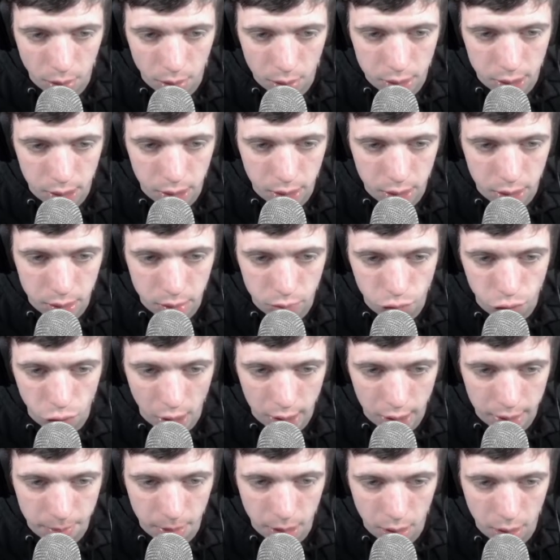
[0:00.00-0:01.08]
See
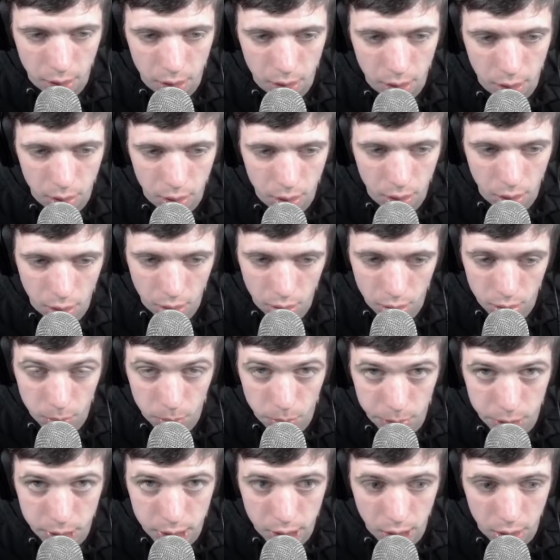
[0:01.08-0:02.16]
track mat
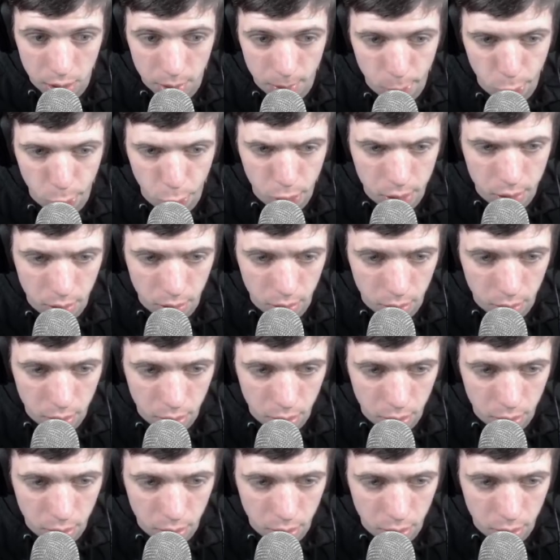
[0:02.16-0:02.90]
beside the mode.